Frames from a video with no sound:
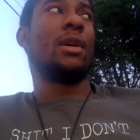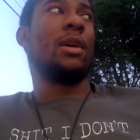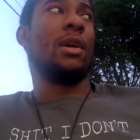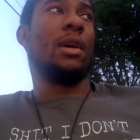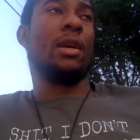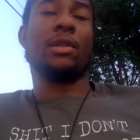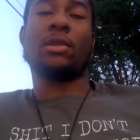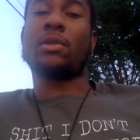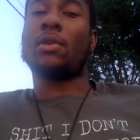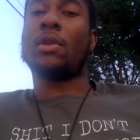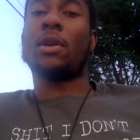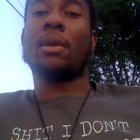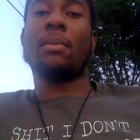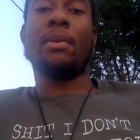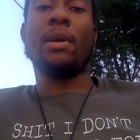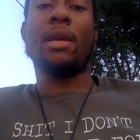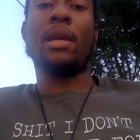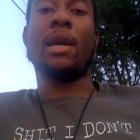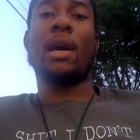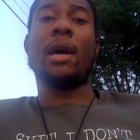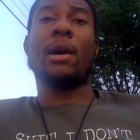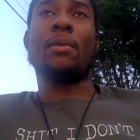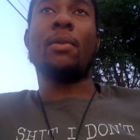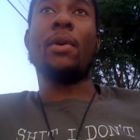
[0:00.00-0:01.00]
it's going to be
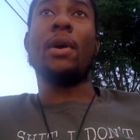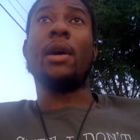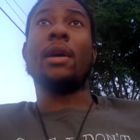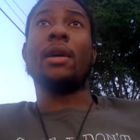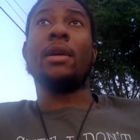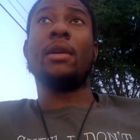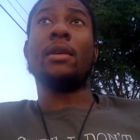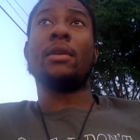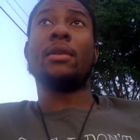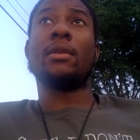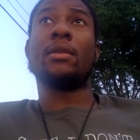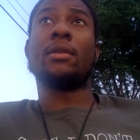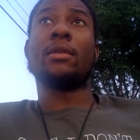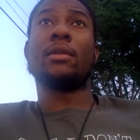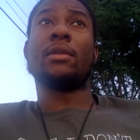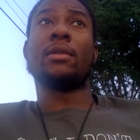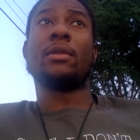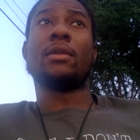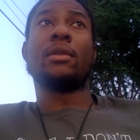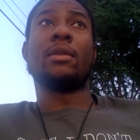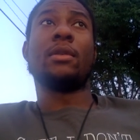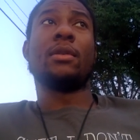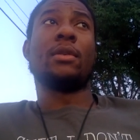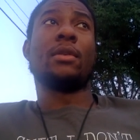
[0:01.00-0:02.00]
that way
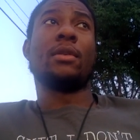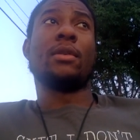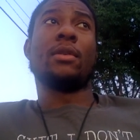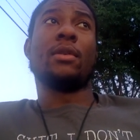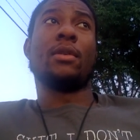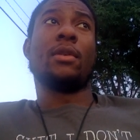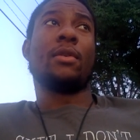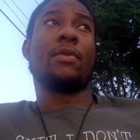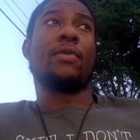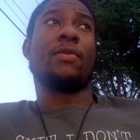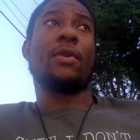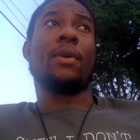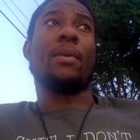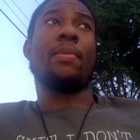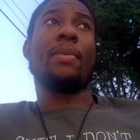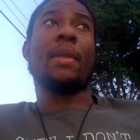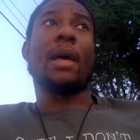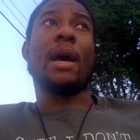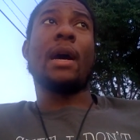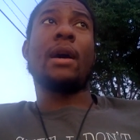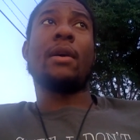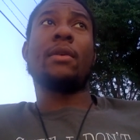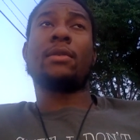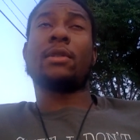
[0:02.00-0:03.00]
from
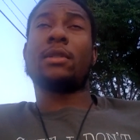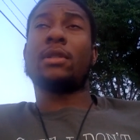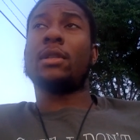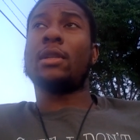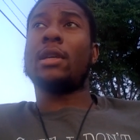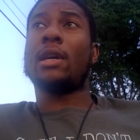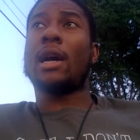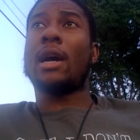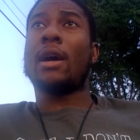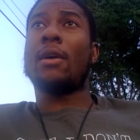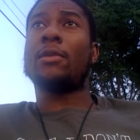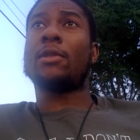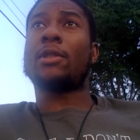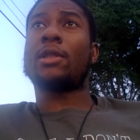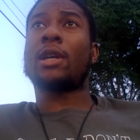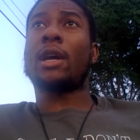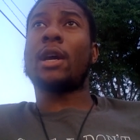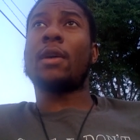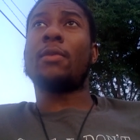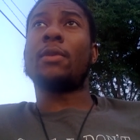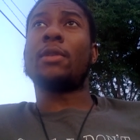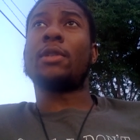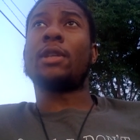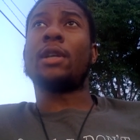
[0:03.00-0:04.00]
now till
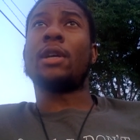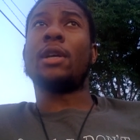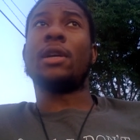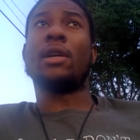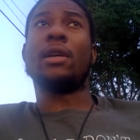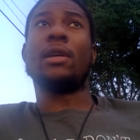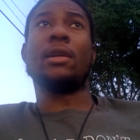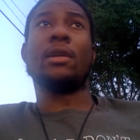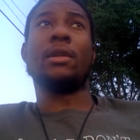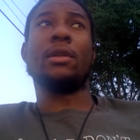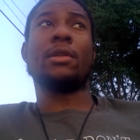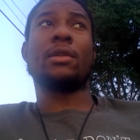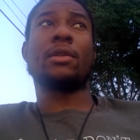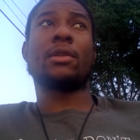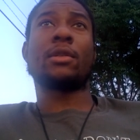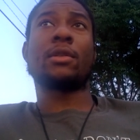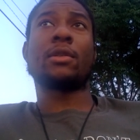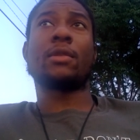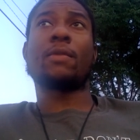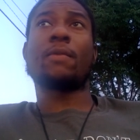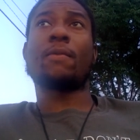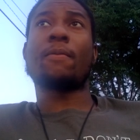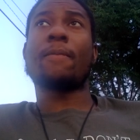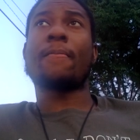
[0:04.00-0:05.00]
Yahawashi returns.
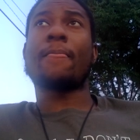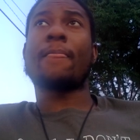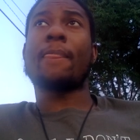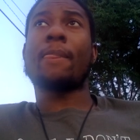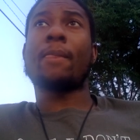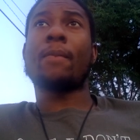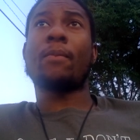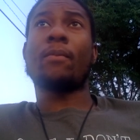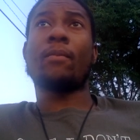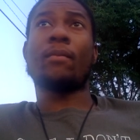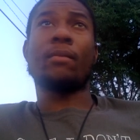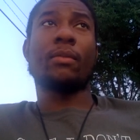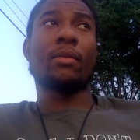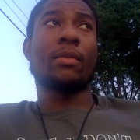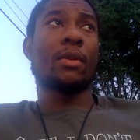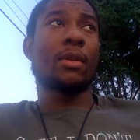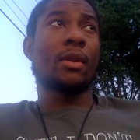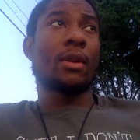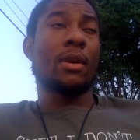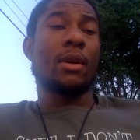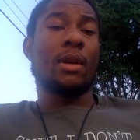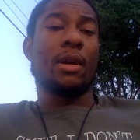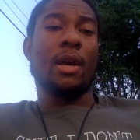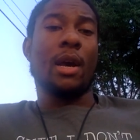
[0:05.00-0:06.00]

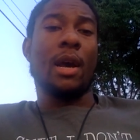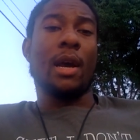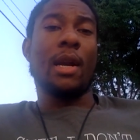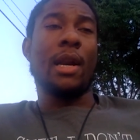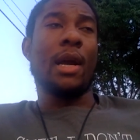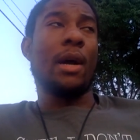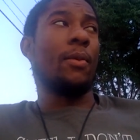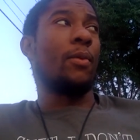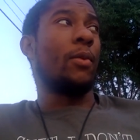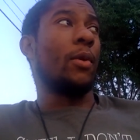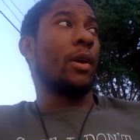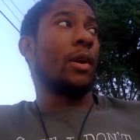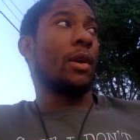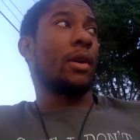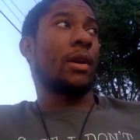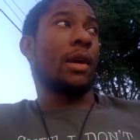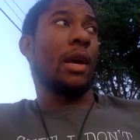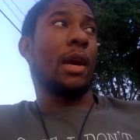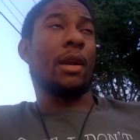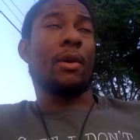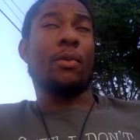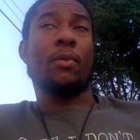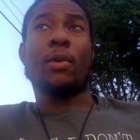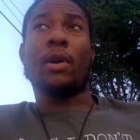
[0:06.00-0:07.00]
And I work
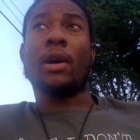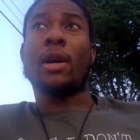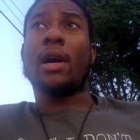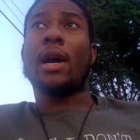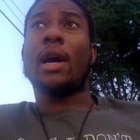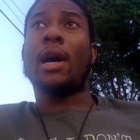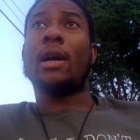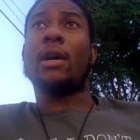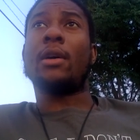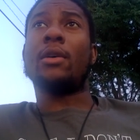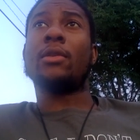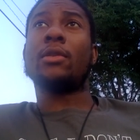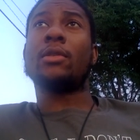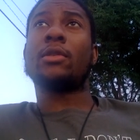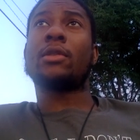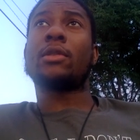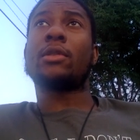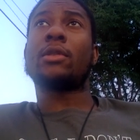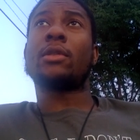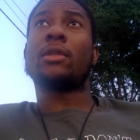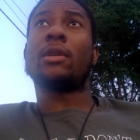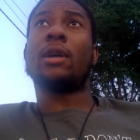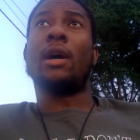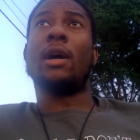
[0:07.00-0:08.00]
at a
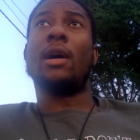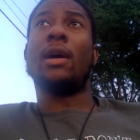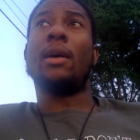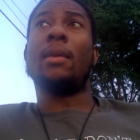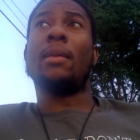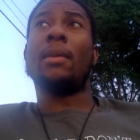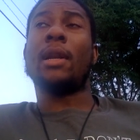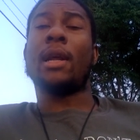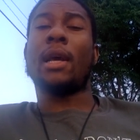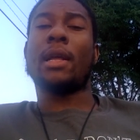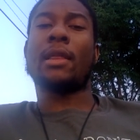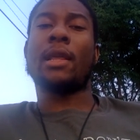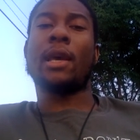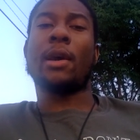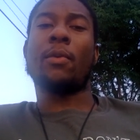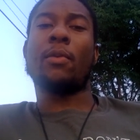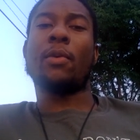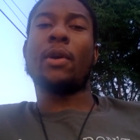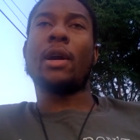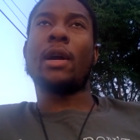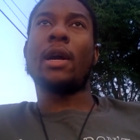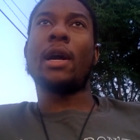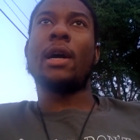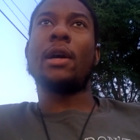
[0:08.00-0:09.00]
warehouse. And at that
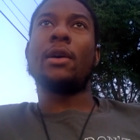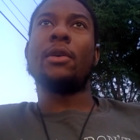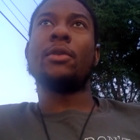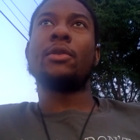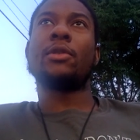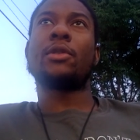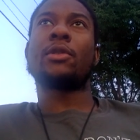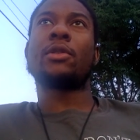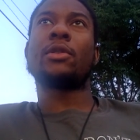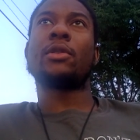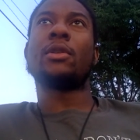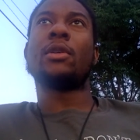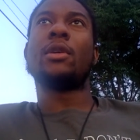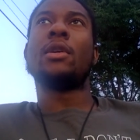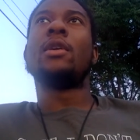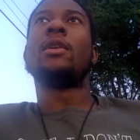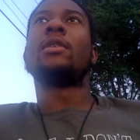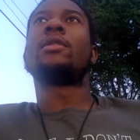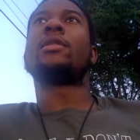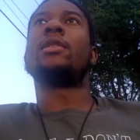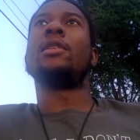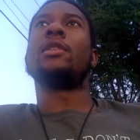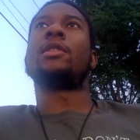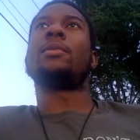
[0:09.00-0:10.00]
warehouse,
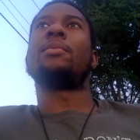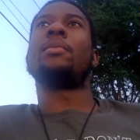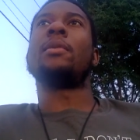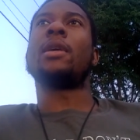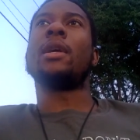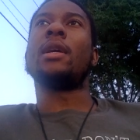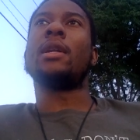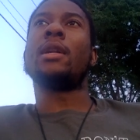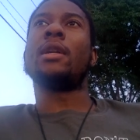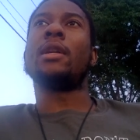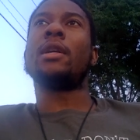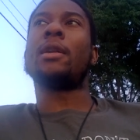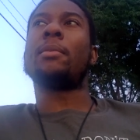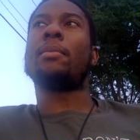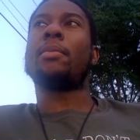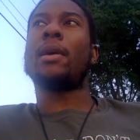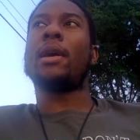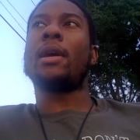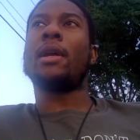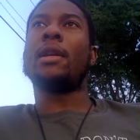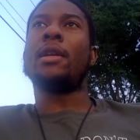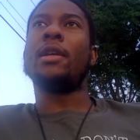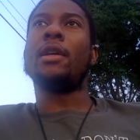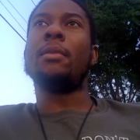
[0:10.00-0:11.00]
since the beginning of the
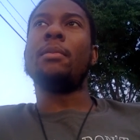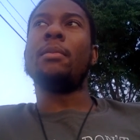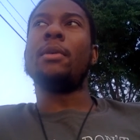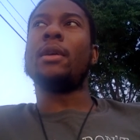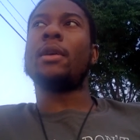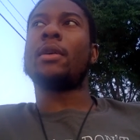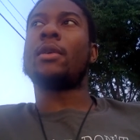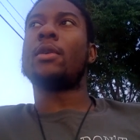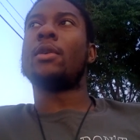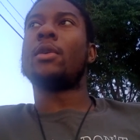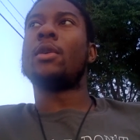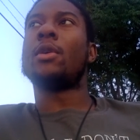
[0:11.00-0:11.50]
pandemic,